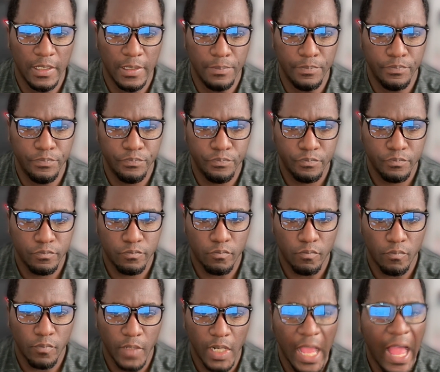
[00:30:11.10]
I
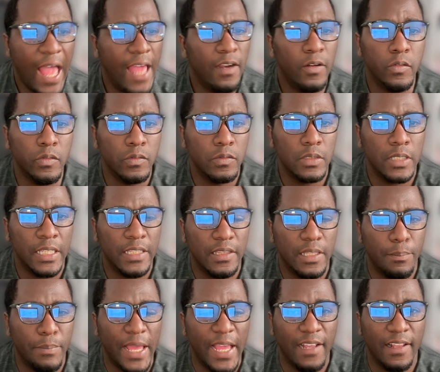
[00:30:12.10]
don't
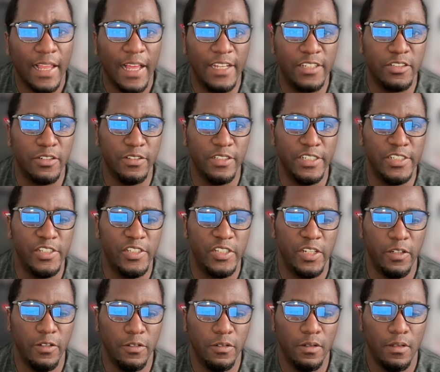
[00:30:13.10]
get the backlash on
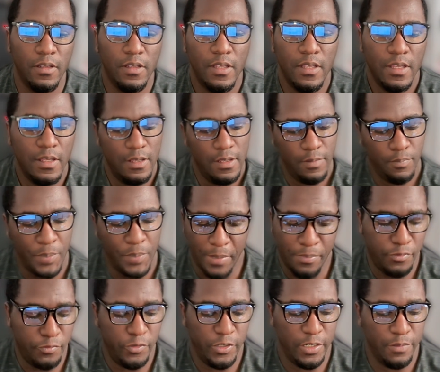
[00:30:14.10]
this show.
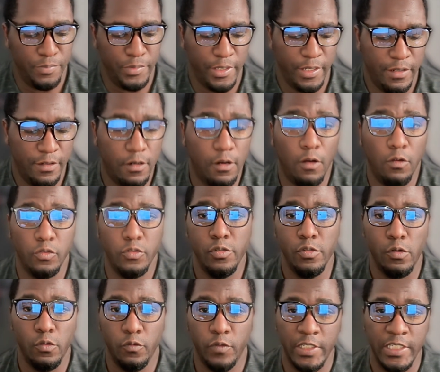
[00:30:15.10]
People were complaining,
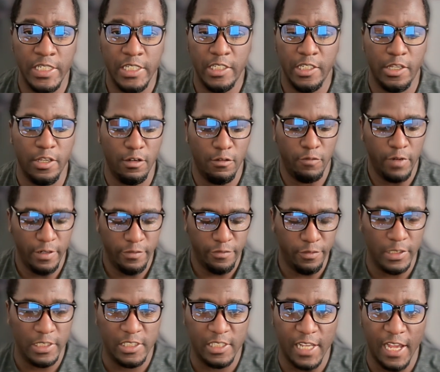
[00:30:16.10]
oh, we need to get
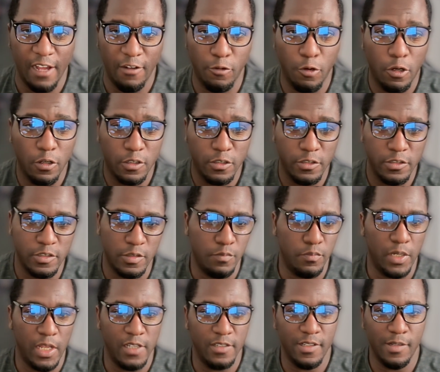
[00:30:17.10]
away from the
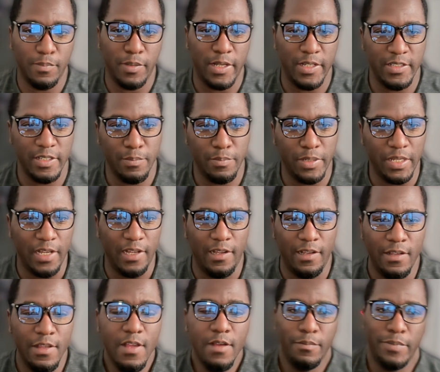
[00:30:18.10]
Skywalkers and blah, blah, blah,
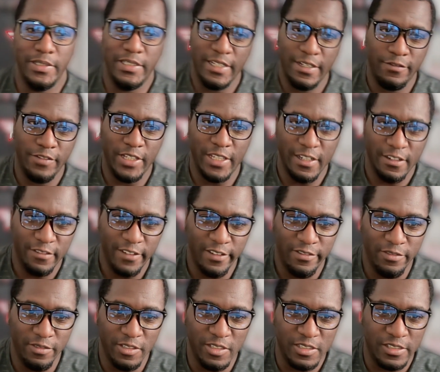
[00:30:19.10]
blah. But then we
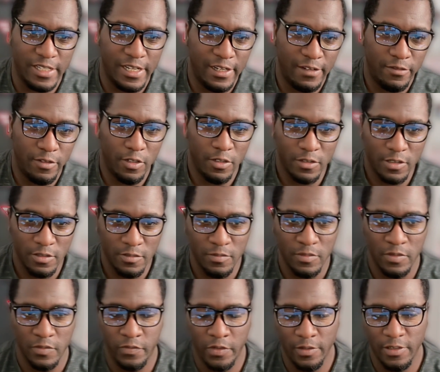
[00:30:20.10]
get away from the
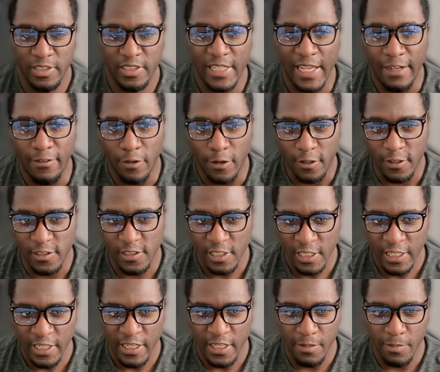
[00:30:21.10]

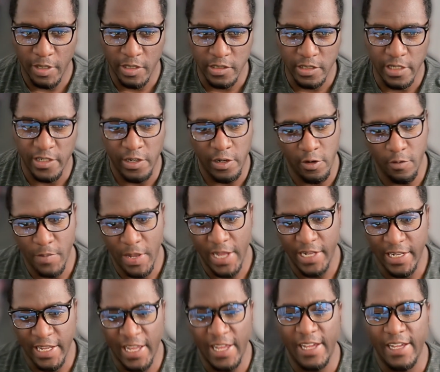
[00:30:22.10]
Skywalkers, and then everybody's like, oh
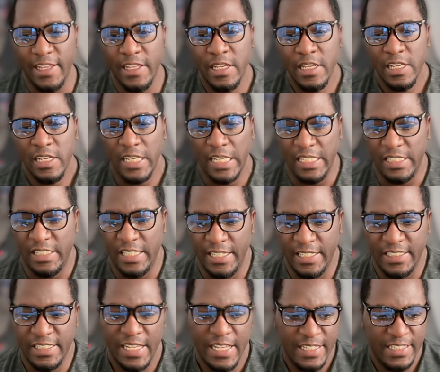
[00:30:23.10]
my God,
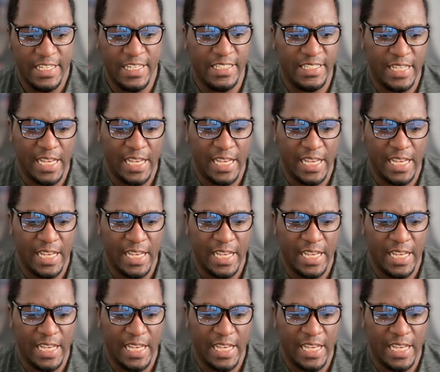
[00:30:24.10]
it's this.